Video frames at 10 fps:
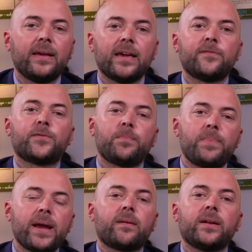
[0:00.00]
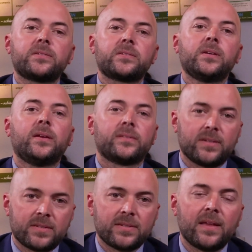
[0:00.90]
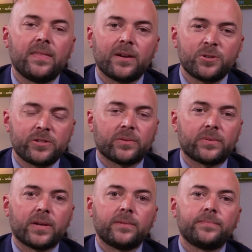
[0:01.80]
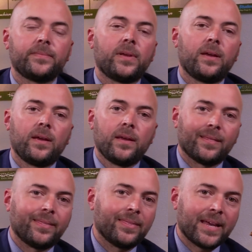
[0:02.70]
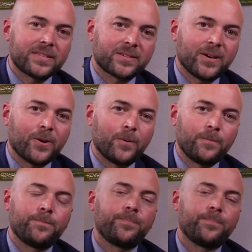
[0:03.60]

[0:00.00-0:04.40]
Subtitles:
and for parents to send their children. Let's go.